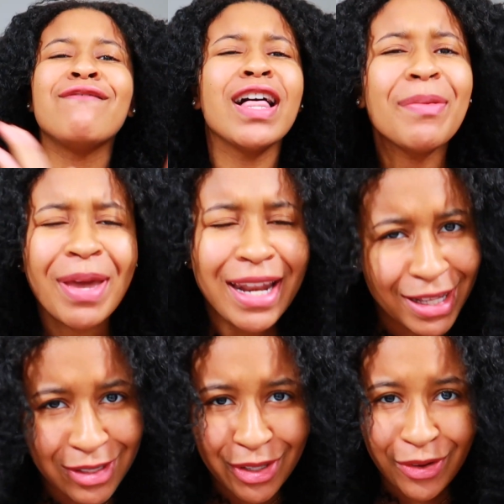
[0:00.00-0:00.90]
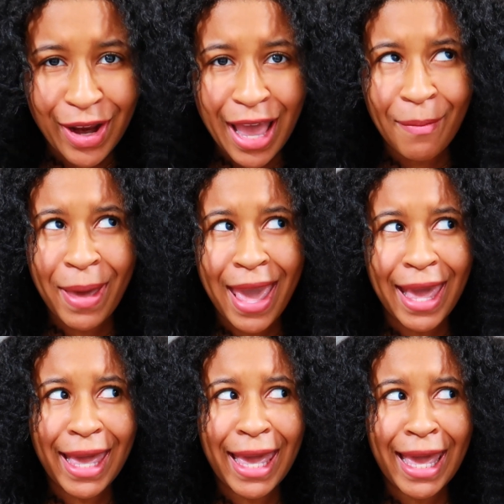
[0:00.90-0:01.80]
follow me on Instagram,
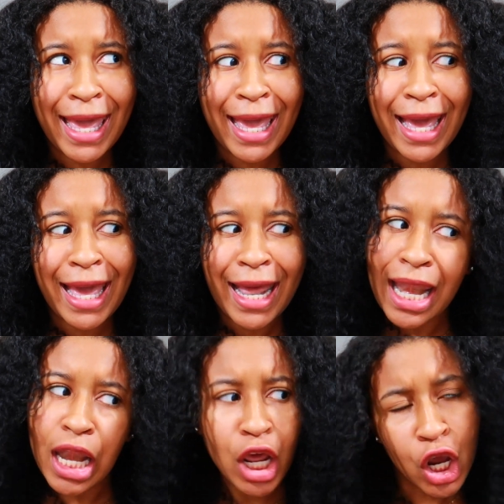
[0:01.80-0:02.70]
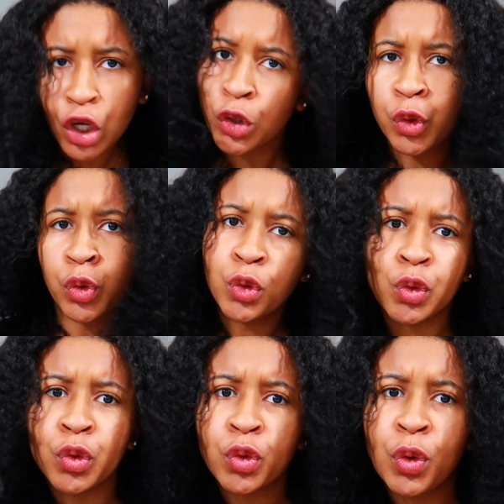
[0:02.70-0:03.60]
and
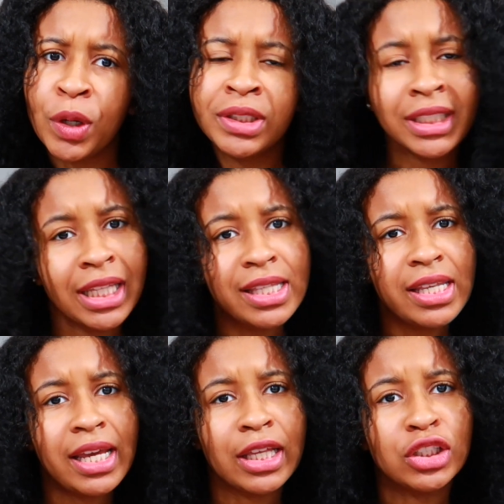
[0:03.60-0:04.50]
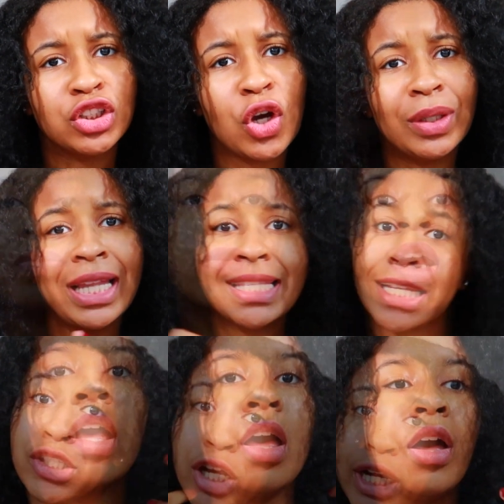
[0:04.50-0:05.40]
I think that's it. So let's
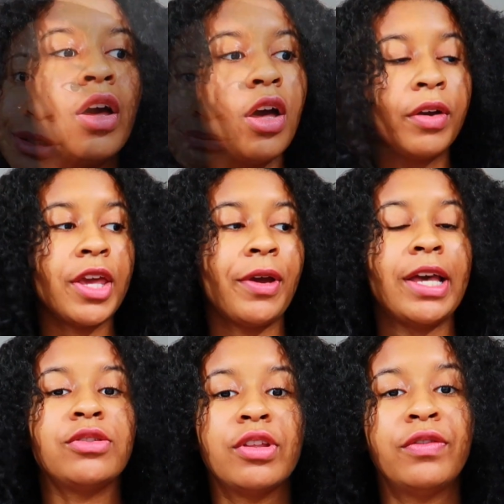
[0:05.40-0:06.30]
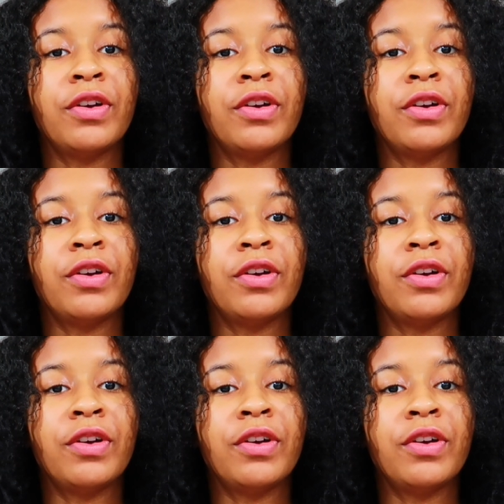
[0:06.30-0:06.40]
get started. Okay you guys, so the